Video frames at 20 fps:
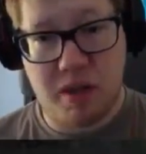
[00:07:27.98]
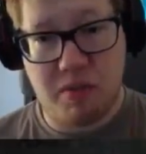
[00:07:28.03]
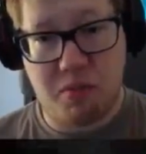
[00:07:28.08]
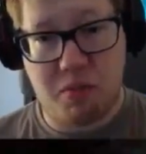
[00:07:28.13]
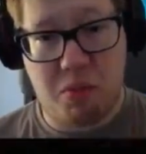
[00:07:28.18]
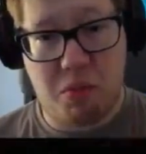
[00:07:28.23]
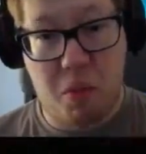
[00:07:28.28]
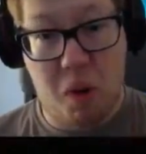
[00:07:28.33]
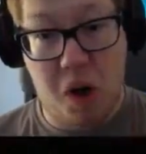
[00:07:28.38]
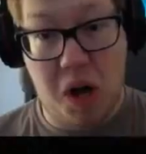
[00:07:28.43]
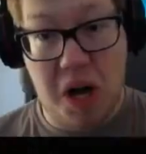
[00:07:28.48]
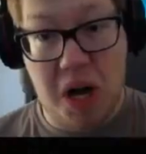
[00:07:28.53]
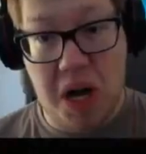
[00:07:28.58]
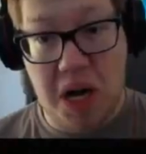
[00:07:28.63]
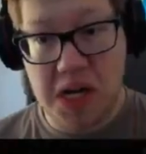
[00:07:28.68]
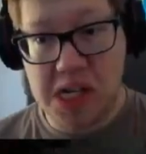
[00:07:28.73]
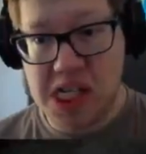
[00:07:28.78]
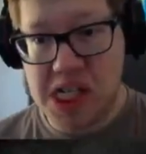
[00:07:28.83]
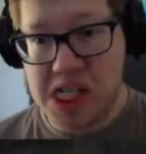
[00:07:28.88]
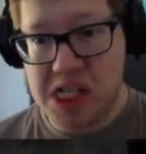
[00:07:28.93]
And
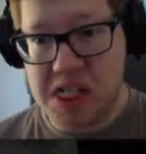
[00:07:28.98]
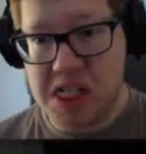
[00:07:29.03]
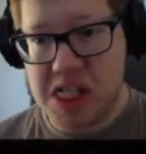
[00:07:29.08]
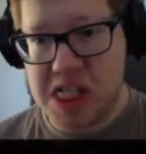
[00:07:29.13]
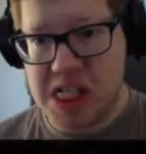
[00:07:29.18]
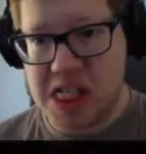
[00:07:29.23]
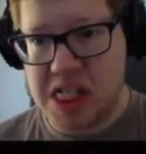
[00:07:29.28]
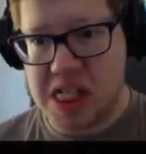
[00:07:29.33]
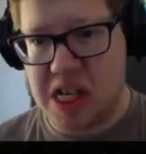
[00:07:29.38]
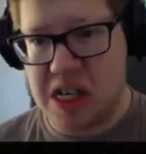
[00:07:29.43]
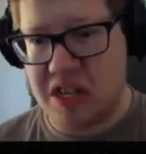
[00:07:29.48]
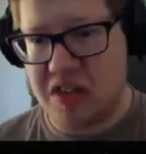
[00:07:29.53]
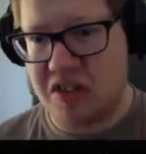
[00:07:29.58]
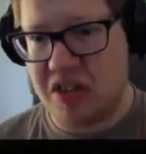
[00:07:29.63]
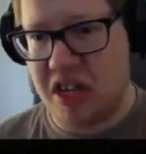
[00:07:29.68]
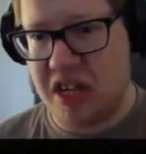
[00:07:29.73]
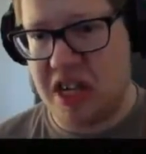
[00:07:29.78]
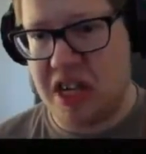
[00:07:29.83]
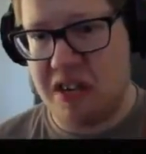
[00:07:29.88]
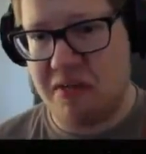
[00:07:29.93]
why?
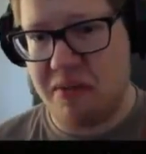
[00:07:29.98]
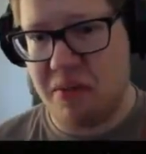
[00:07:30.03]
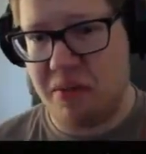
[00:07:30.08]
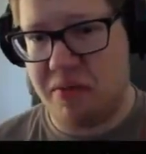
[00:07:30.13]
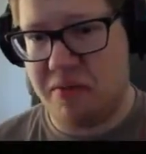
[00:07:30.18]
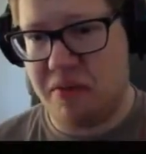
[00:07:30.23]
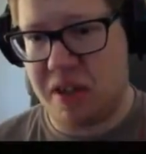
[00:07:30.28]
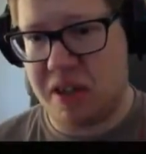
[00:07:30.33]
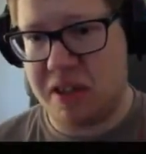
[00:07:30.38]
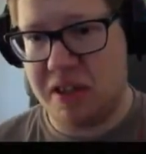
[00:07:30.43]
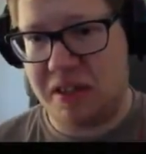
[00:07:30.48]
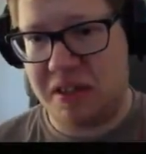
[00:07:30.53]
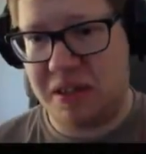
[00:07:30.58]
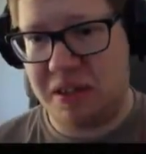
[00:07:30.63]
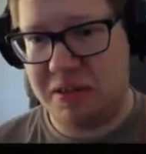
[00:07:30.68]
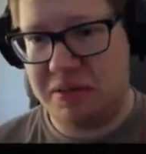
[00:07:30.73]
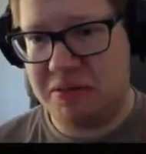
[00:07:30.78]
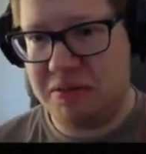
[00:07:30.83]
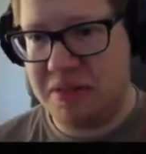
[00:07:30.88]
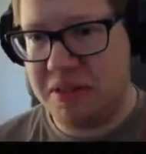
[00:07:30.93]
Honestly, I have no fucking
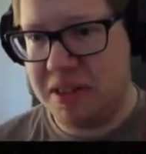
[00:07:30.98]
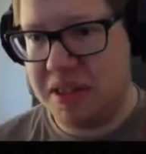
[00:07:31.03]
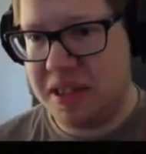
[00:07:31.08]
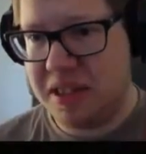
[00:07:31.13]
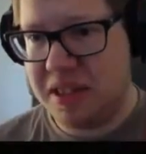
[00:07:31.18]
clue.